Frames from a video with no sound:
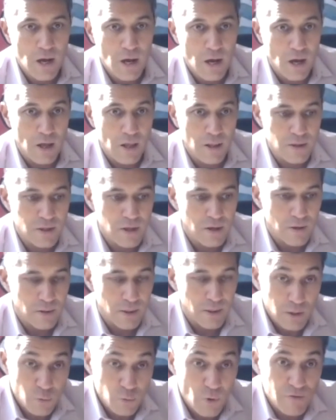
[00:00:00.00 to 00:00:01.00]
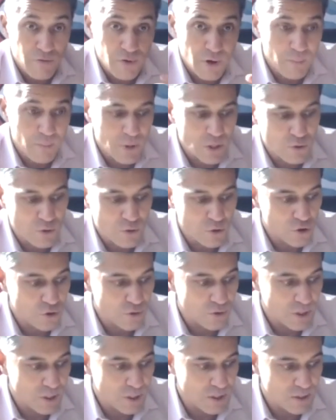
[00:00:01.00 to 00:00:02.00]
And that Wi-Fi mesh
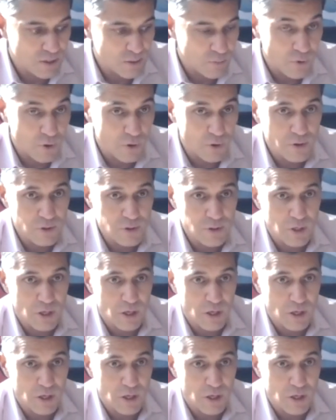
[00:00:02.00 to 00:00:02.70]
solution is deployed,